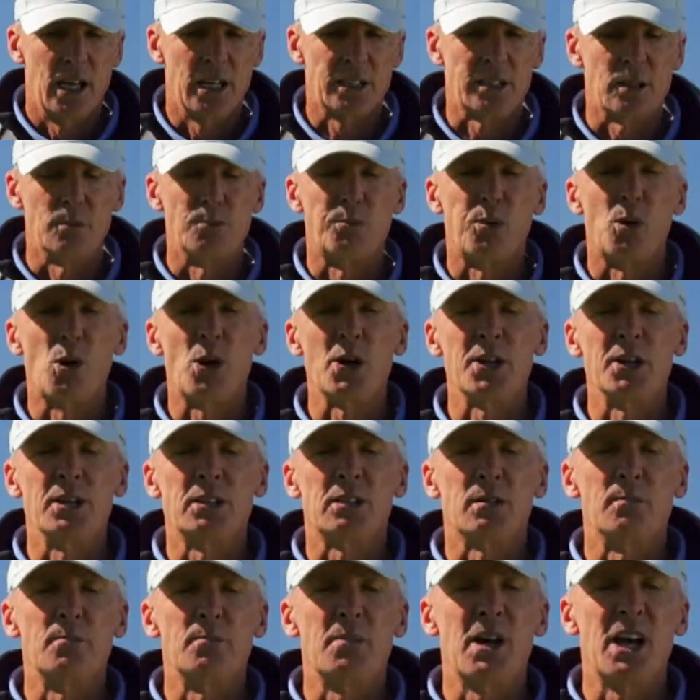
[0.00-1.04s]
It's
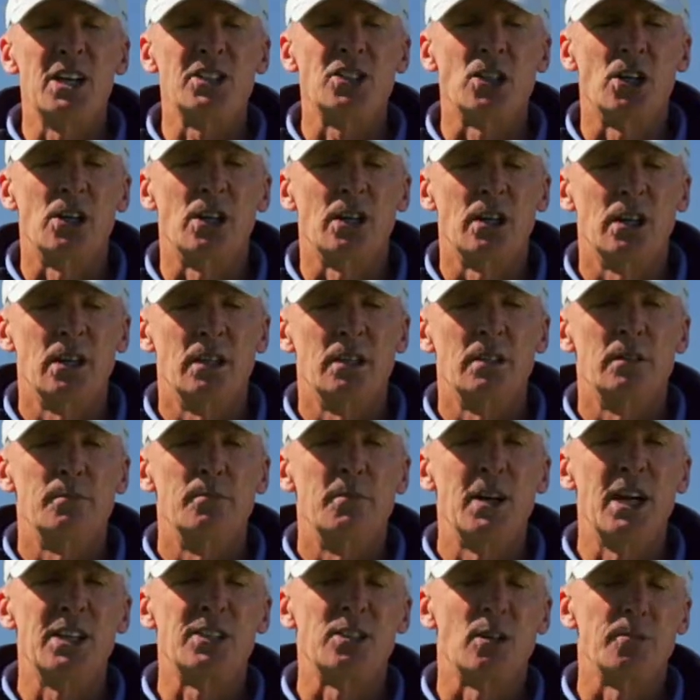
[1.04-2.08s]
important to measure
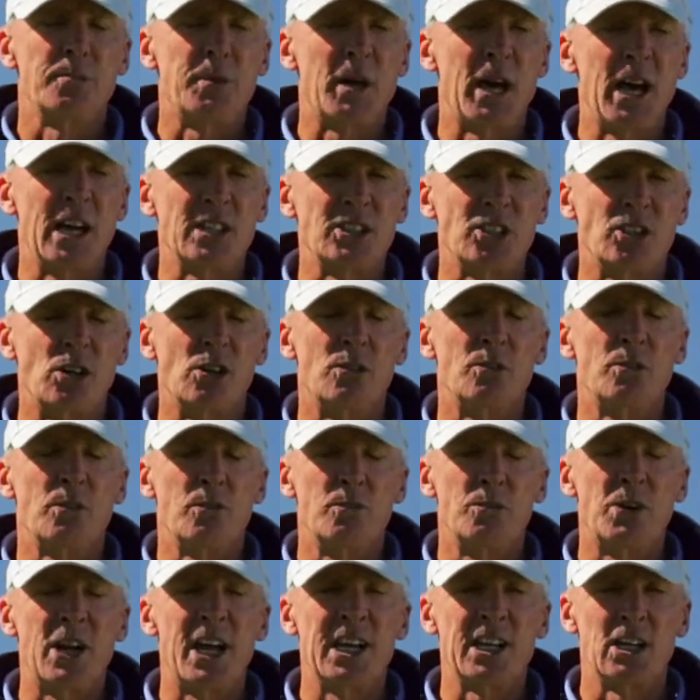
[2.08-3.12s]
pasture
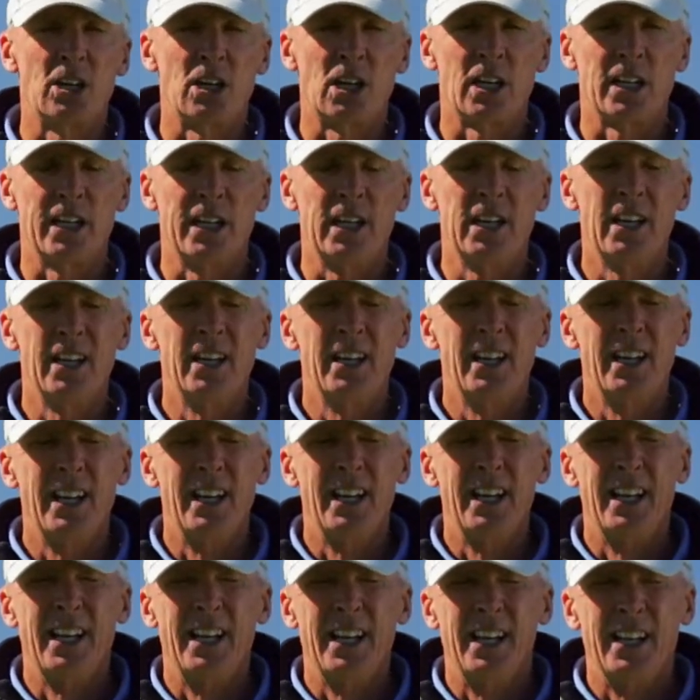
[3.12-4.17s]
regularly.
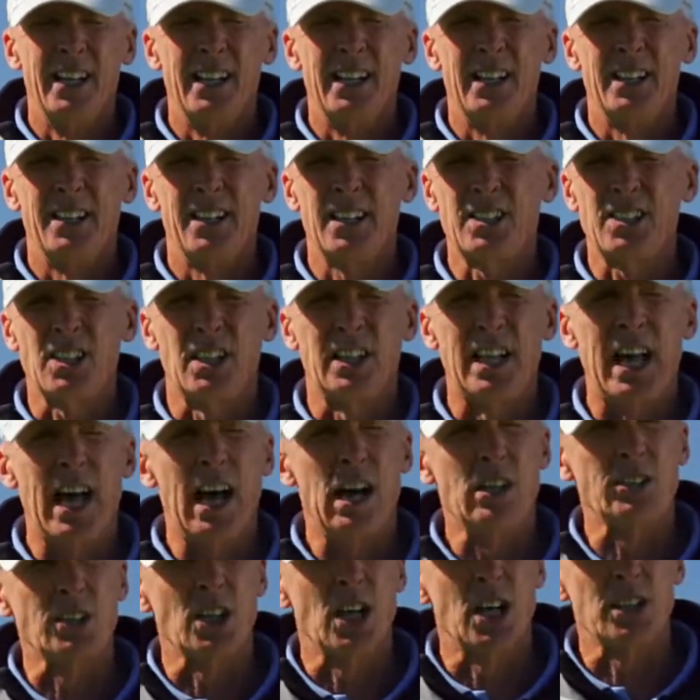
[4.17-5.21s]
This allows